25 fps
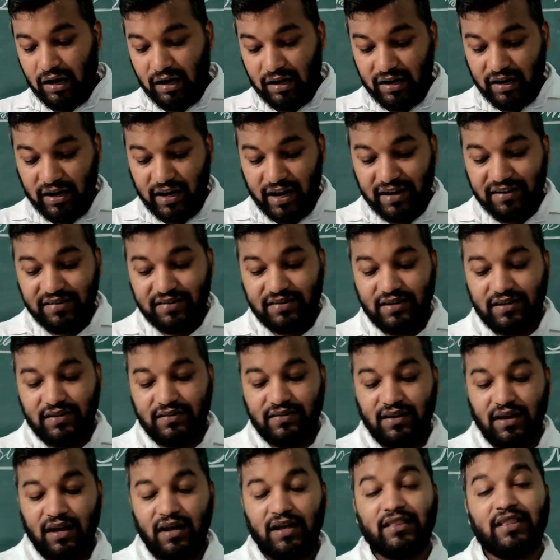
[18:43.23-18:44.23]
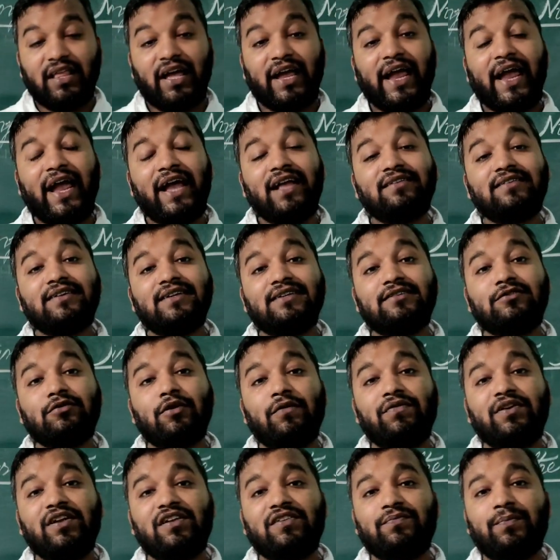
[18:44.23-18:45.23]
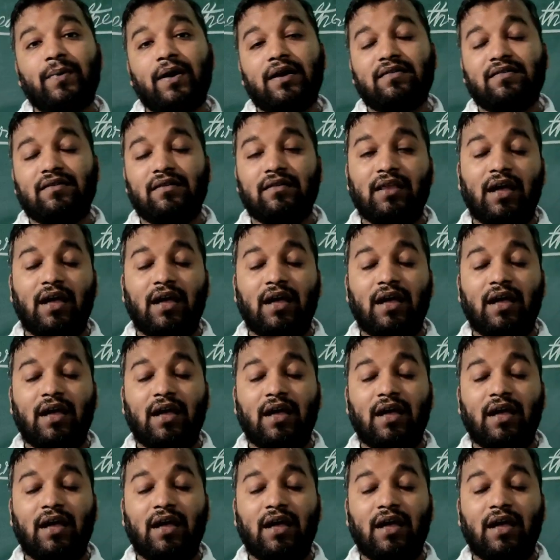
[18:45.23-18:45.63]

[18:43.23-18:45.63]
next is the agents of dispersal.